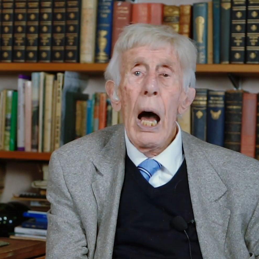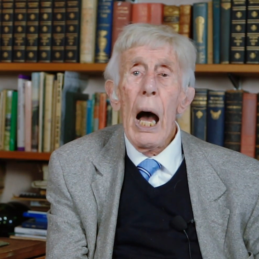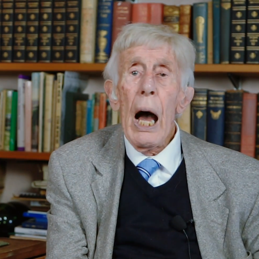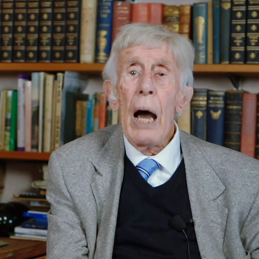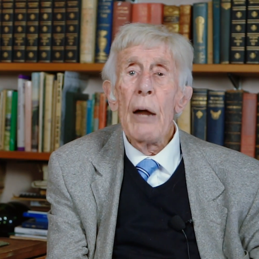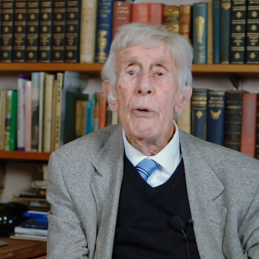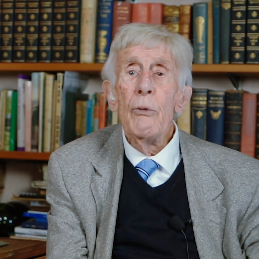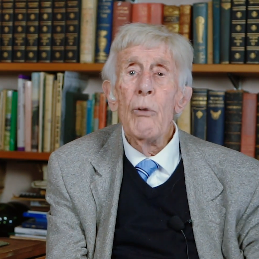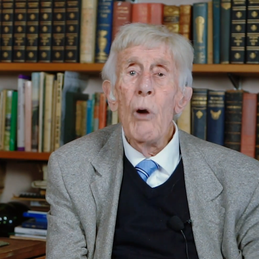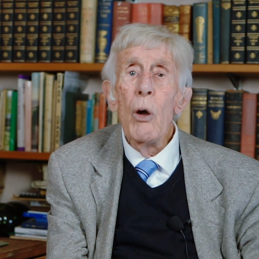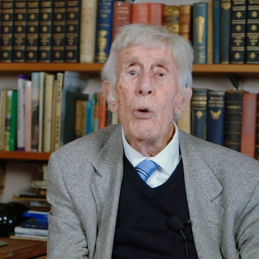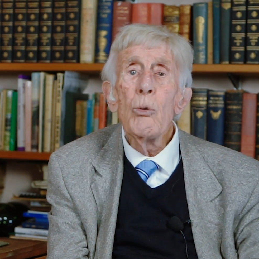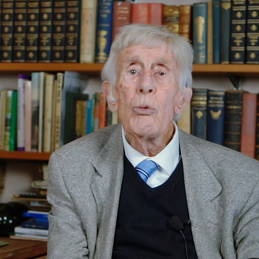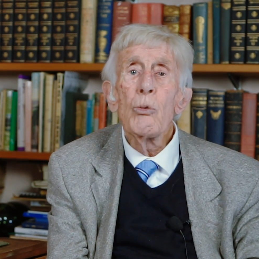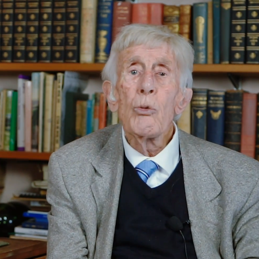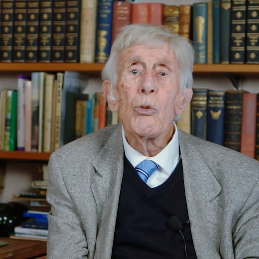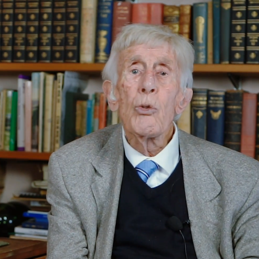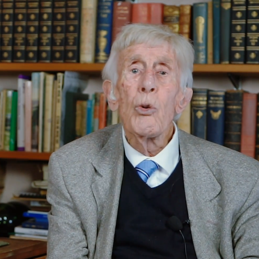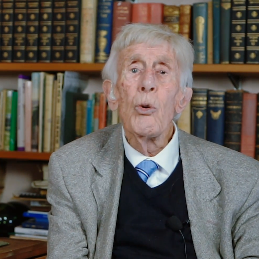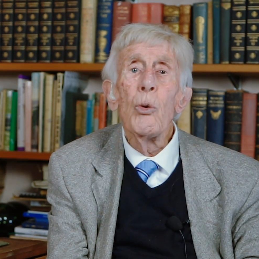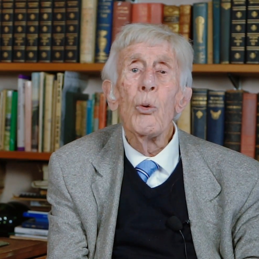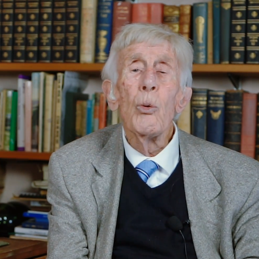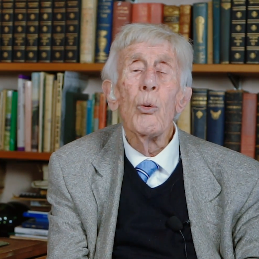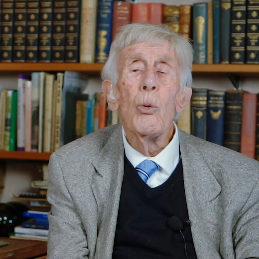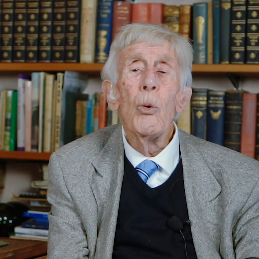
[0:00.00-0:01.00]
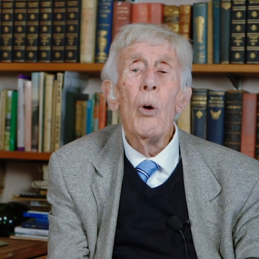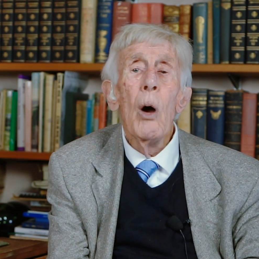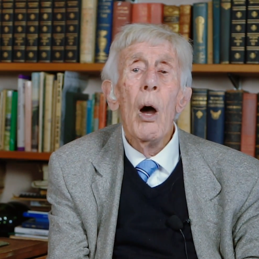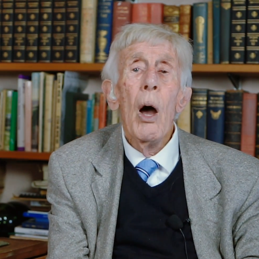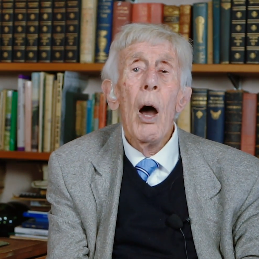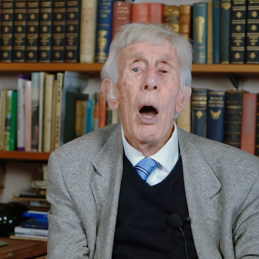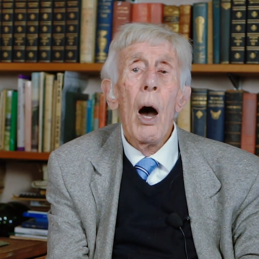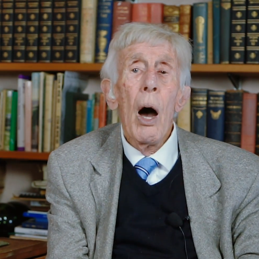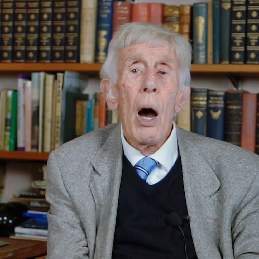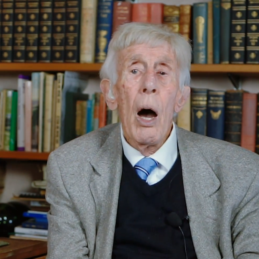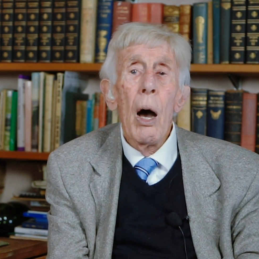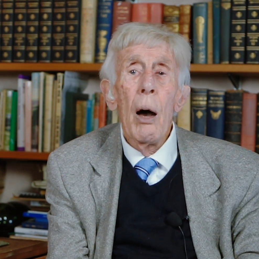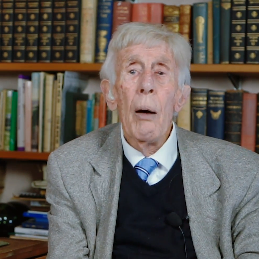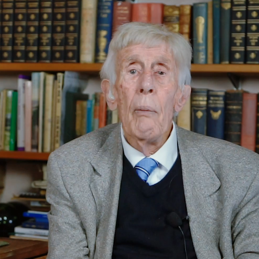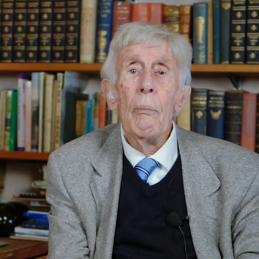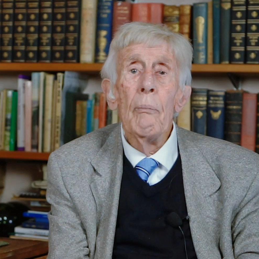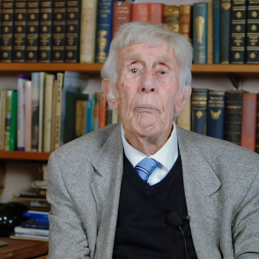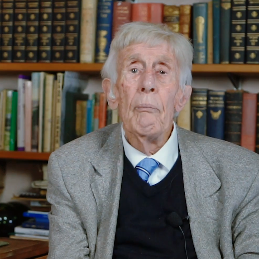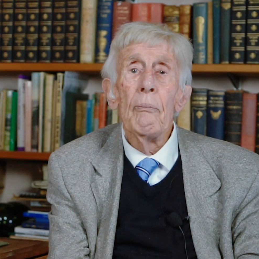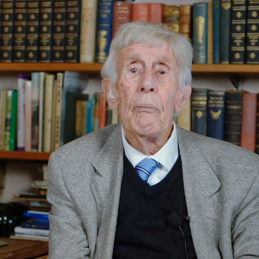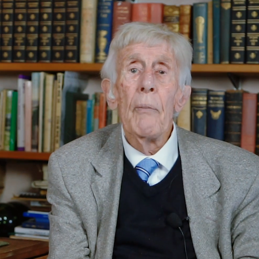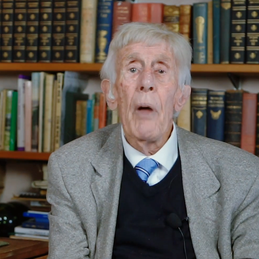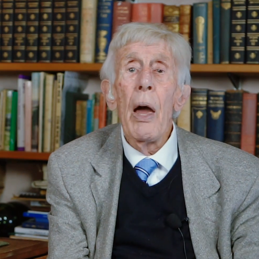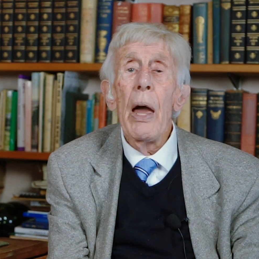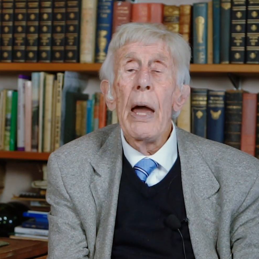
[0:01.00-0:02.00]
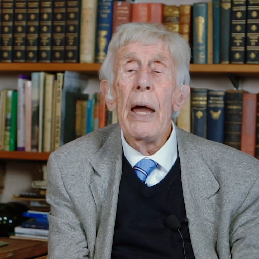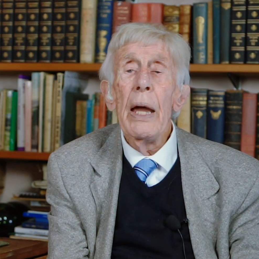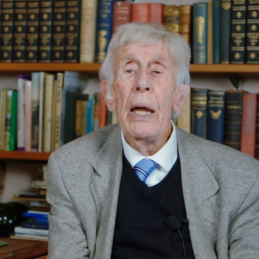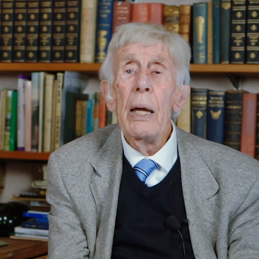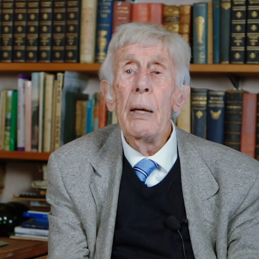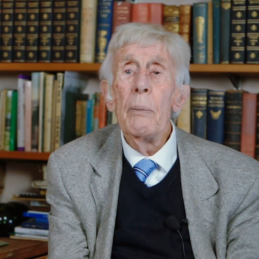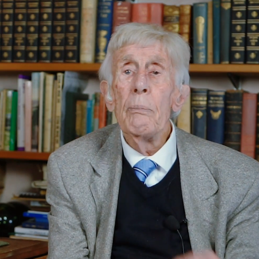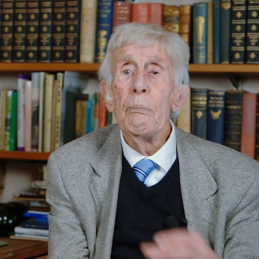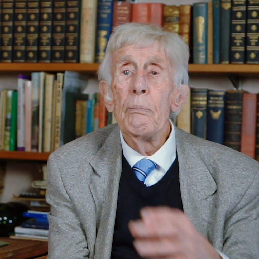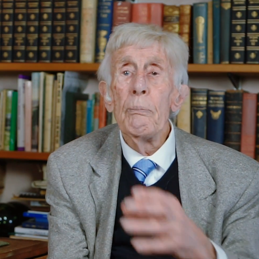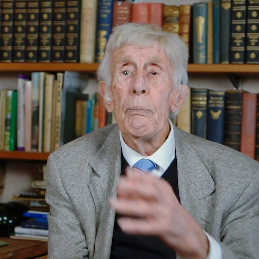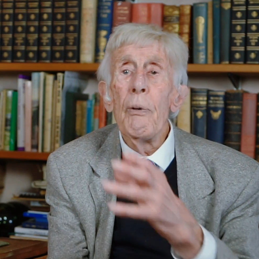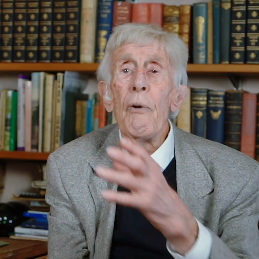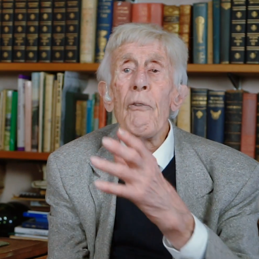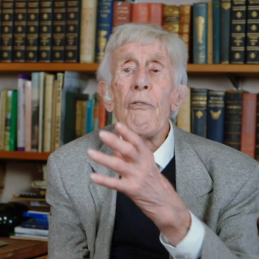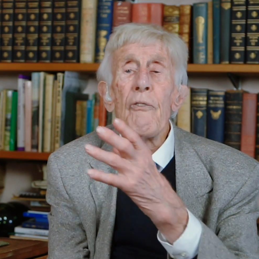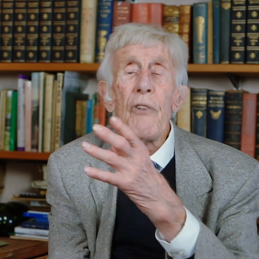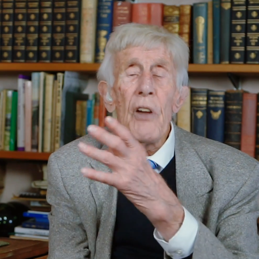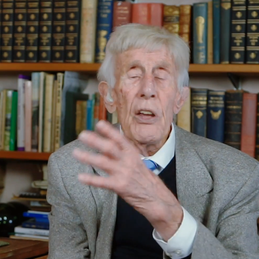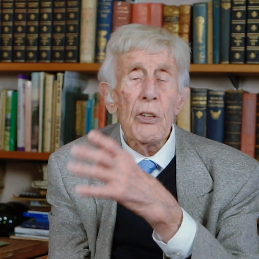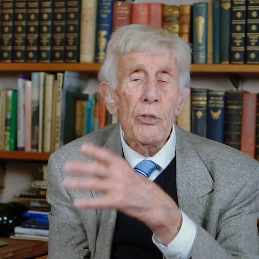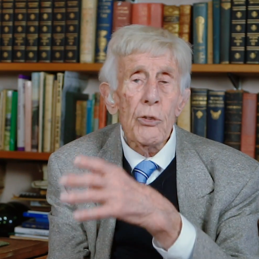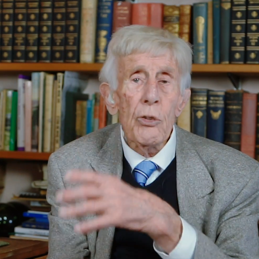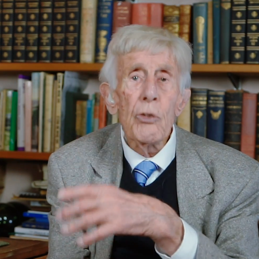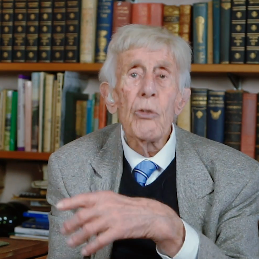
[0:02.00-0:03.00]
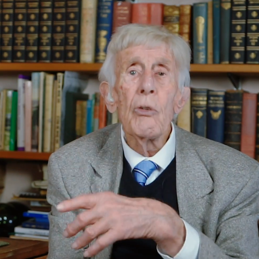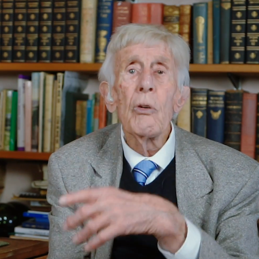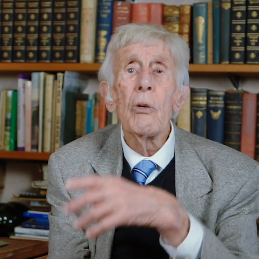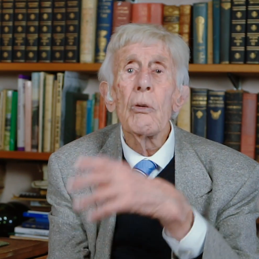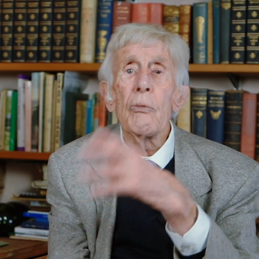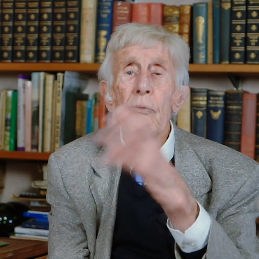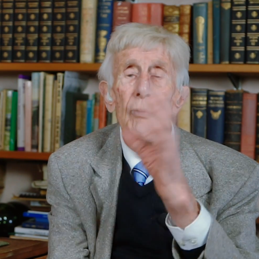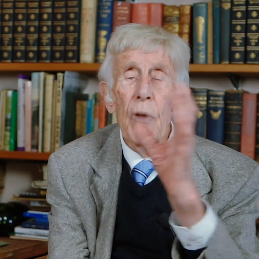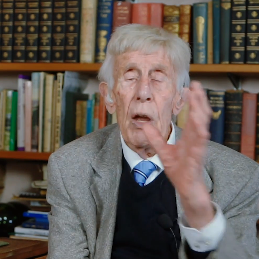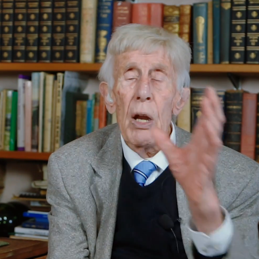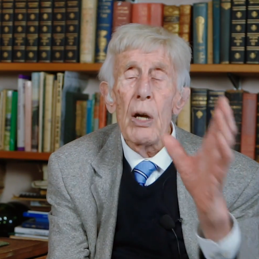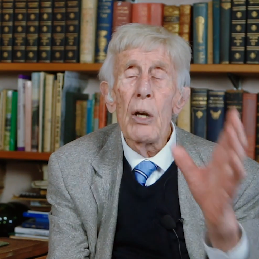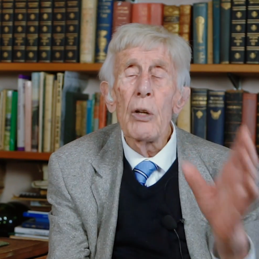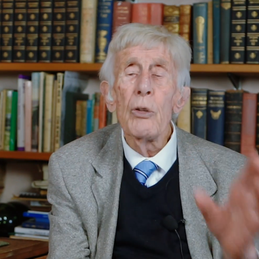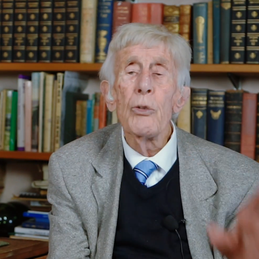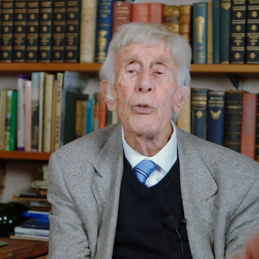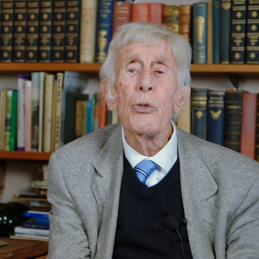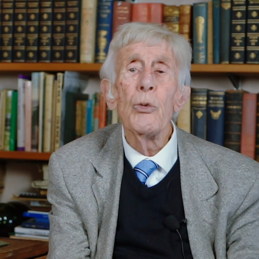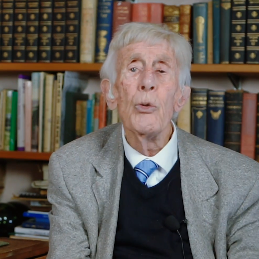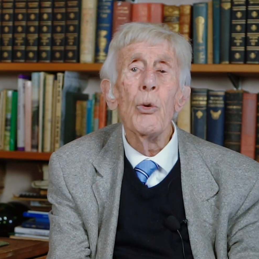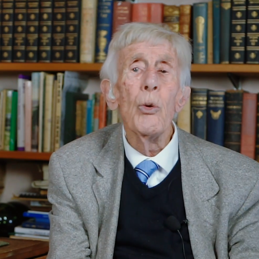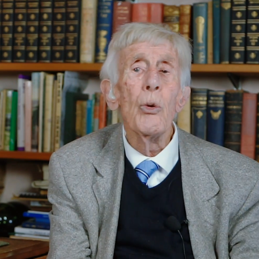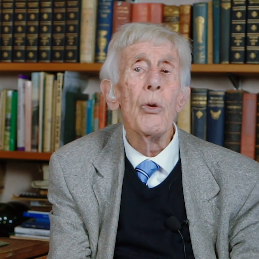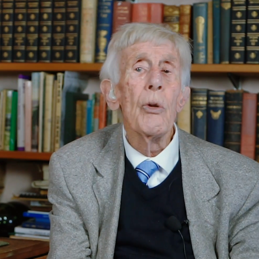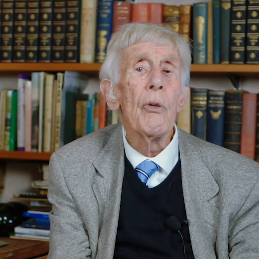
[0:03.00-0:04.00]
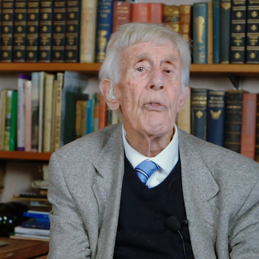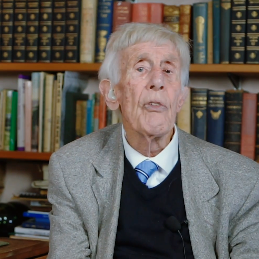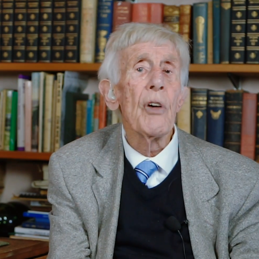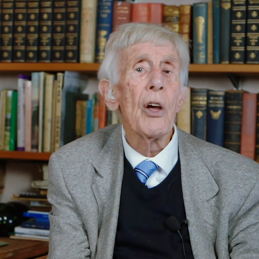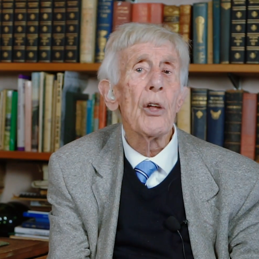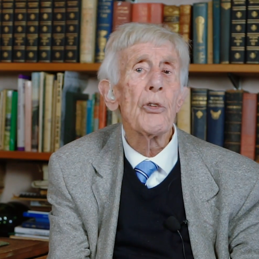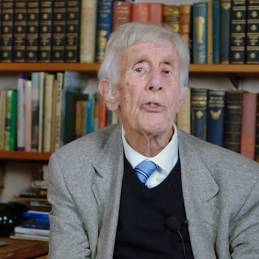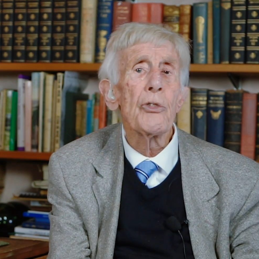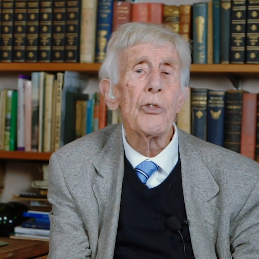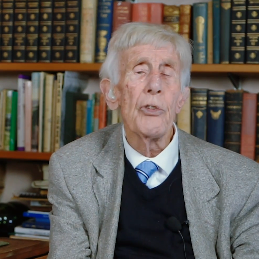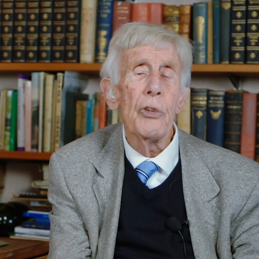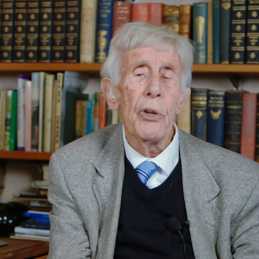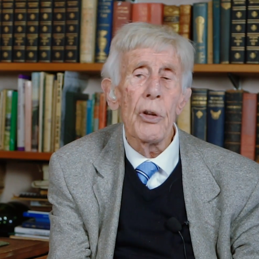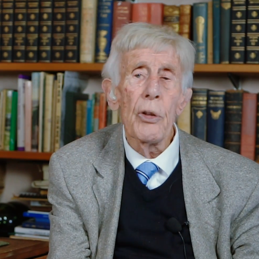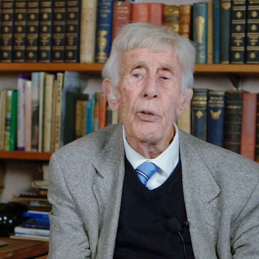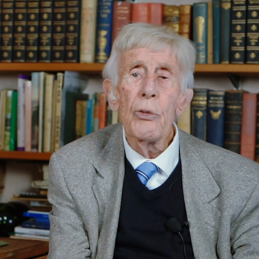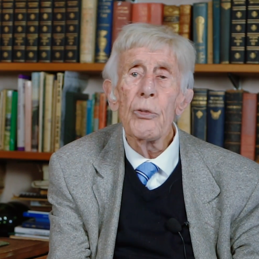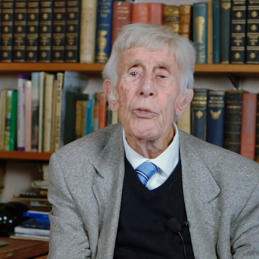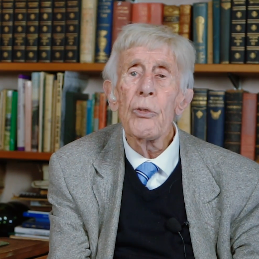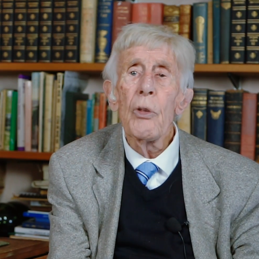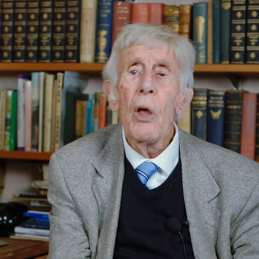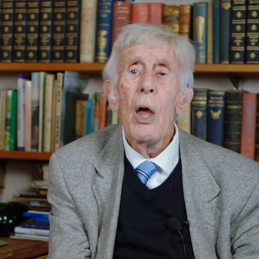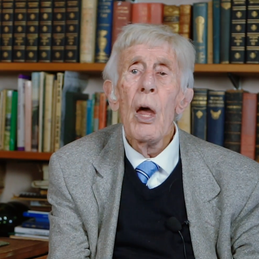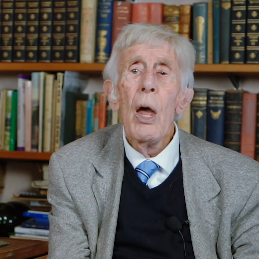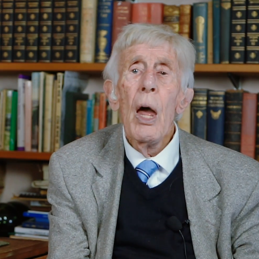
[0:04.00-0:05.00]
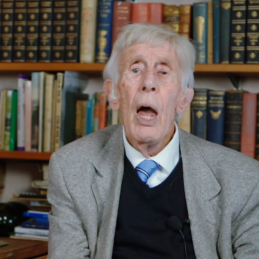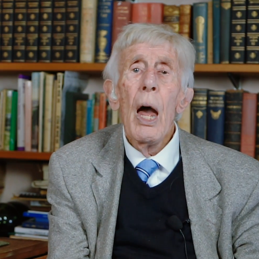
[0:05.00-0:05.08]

I wrote to a professor at various universities,